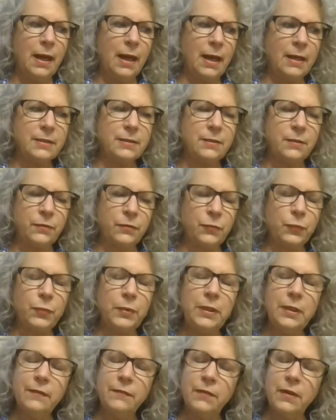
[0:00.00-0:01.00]
as the
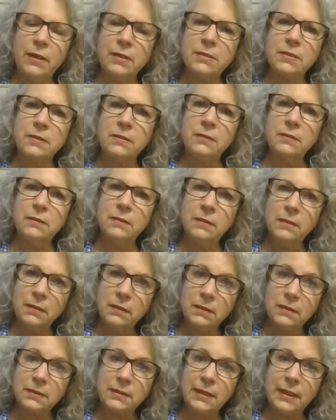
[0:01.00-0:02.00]
three of us
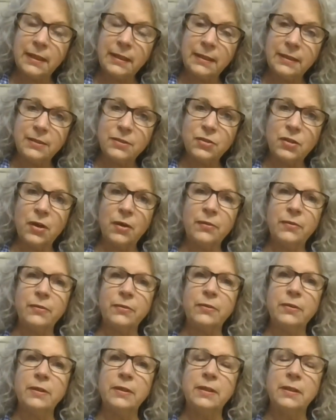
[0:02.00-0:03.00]
looked at each
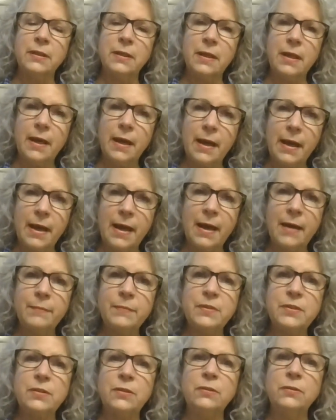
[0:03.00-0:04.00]
other in
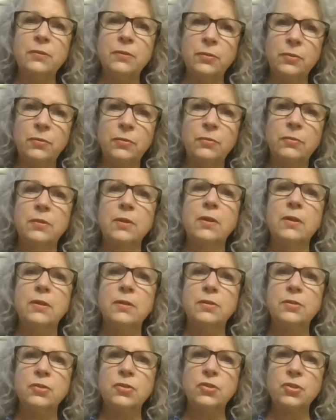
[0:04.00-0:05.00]
absolute
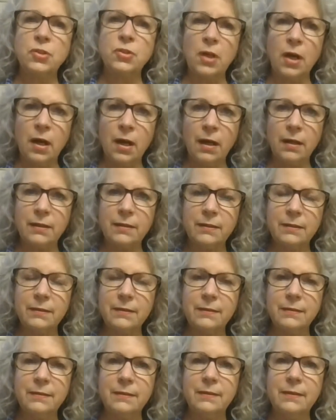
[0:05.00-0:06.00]
shock.
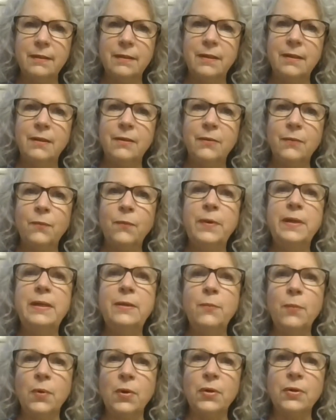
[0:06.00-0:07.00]
We
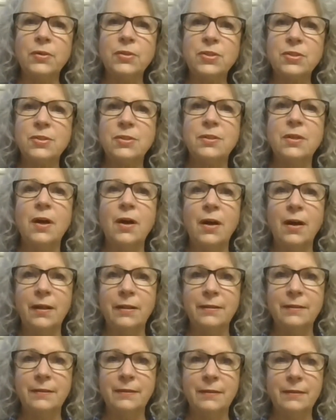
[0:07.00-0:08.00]
were
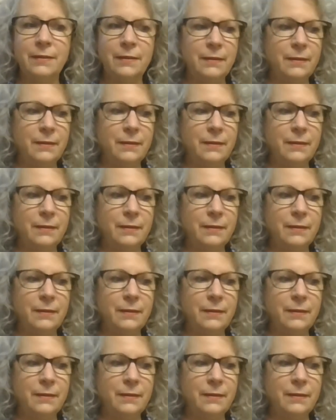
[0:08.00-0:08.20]
stunned.